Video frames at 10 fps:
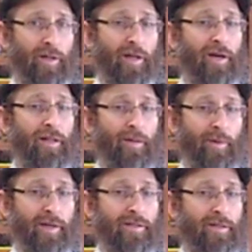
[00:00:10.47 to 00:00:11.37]
Halach
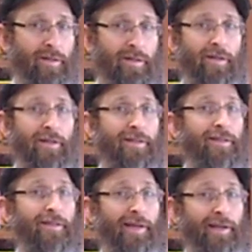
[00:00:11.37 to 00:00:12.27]
Lamaisa,
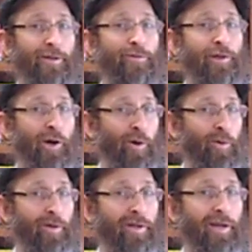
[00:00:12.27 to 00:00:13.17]
to let you
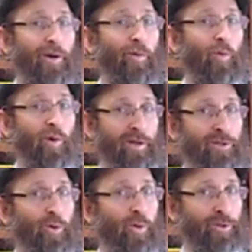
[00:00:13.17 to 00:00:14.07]
know where
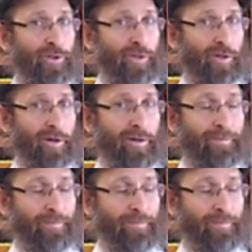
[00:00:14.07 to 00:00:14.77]
its origins are.